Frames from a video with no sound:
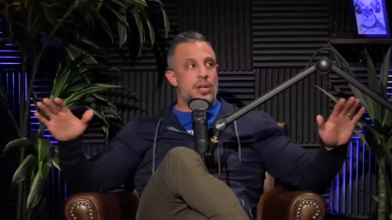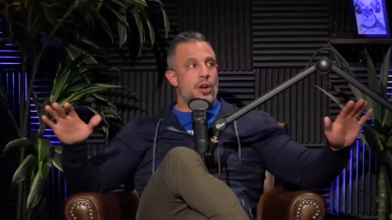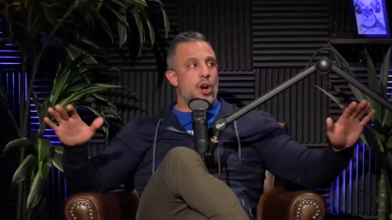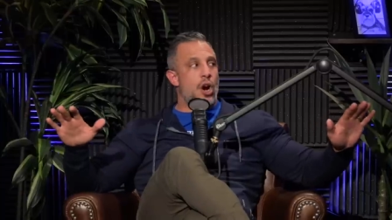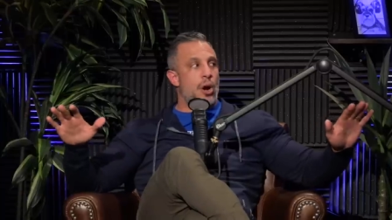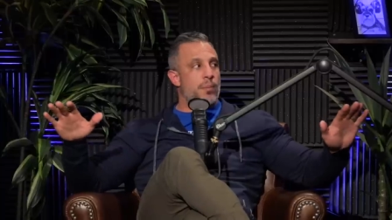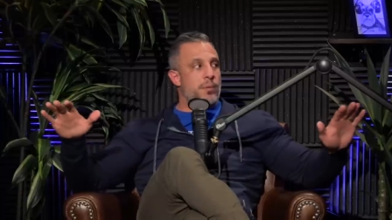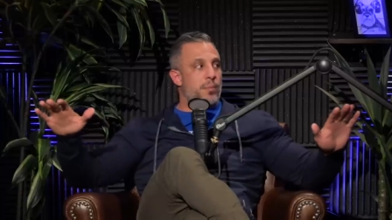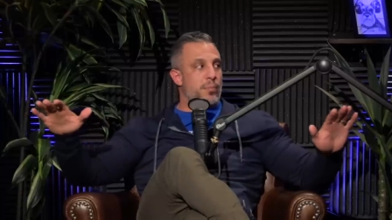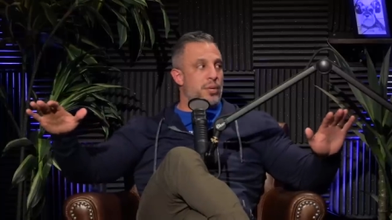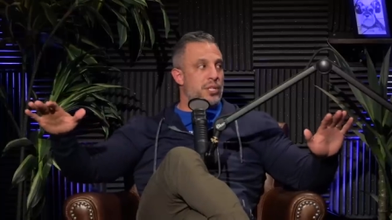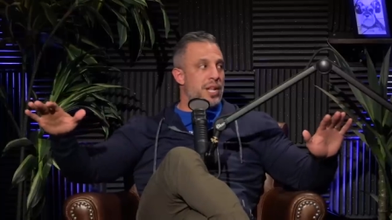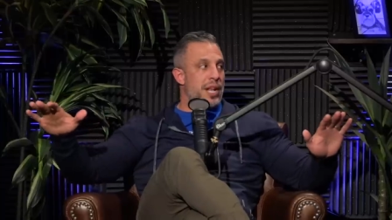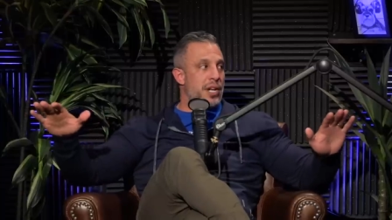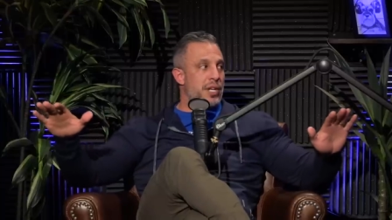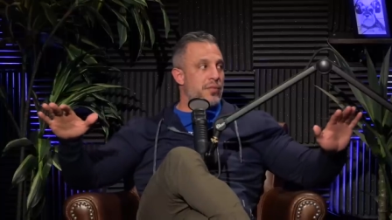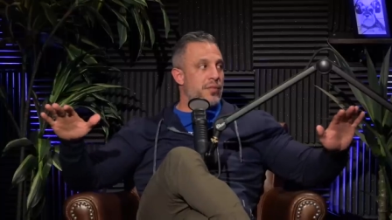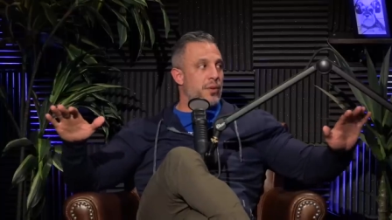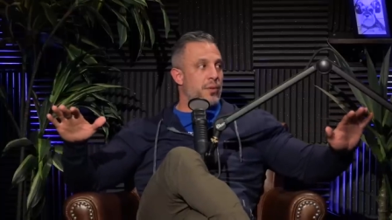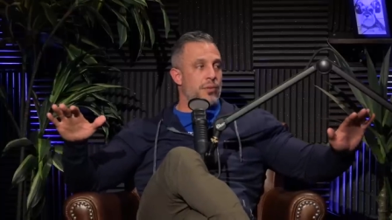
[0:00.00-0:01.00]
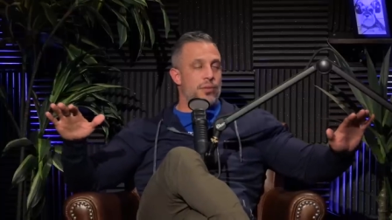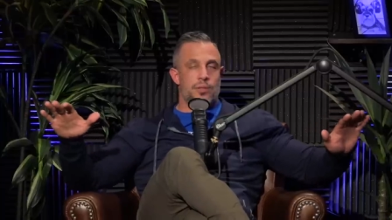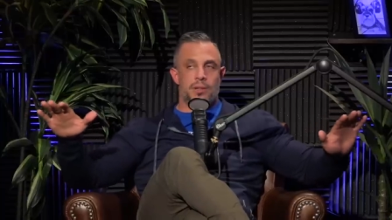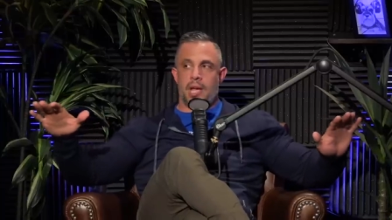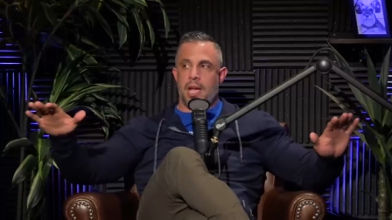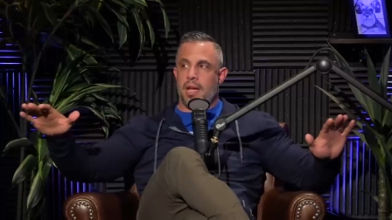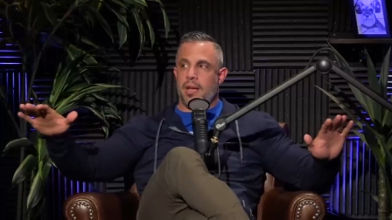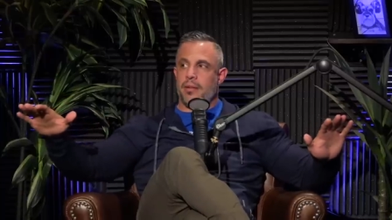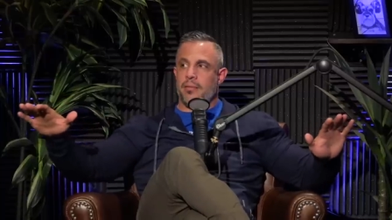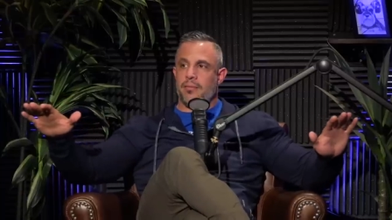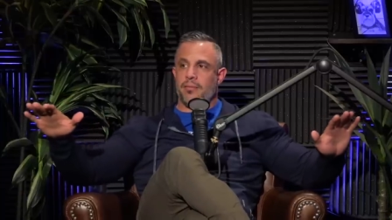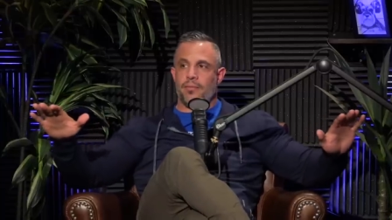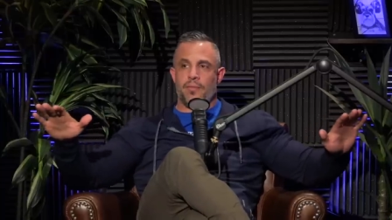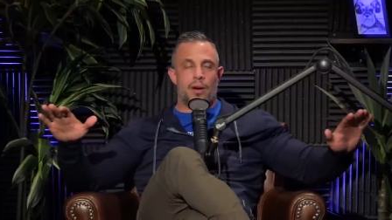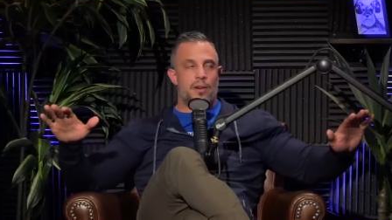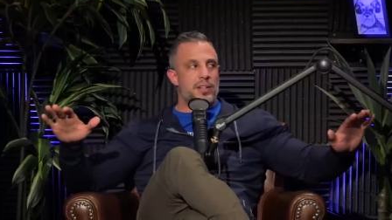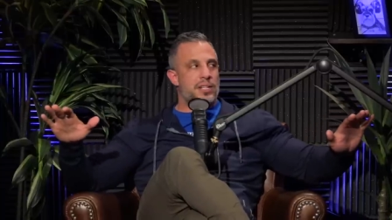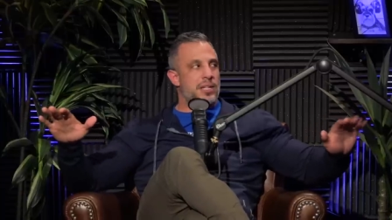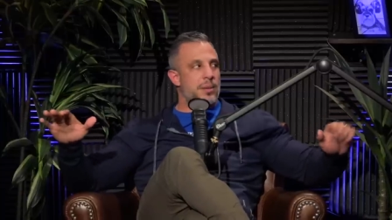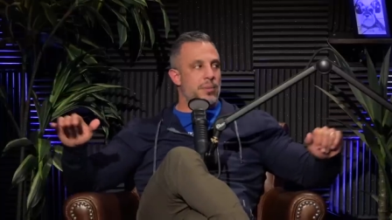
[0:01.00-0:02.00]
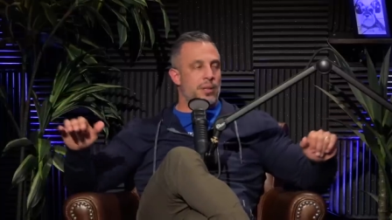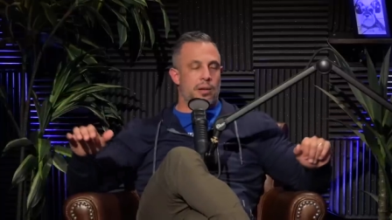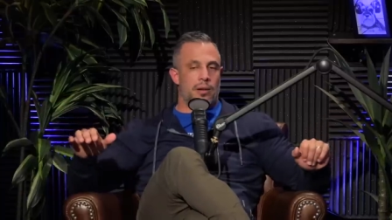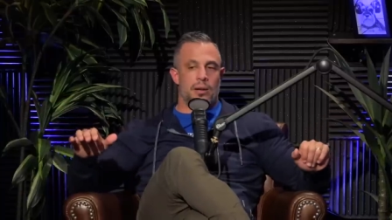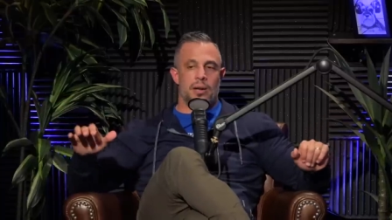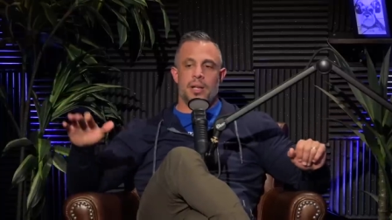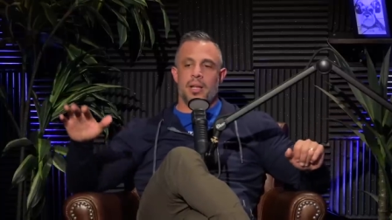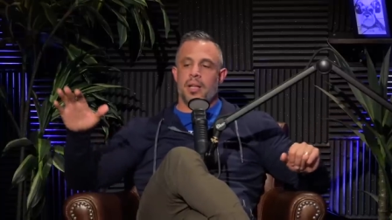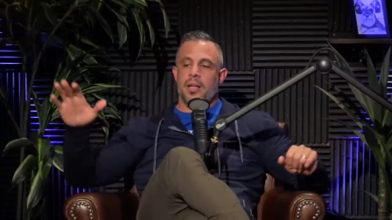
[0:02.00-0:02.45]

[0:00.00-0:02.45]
and carbs, percentage foods, okay? Very similar.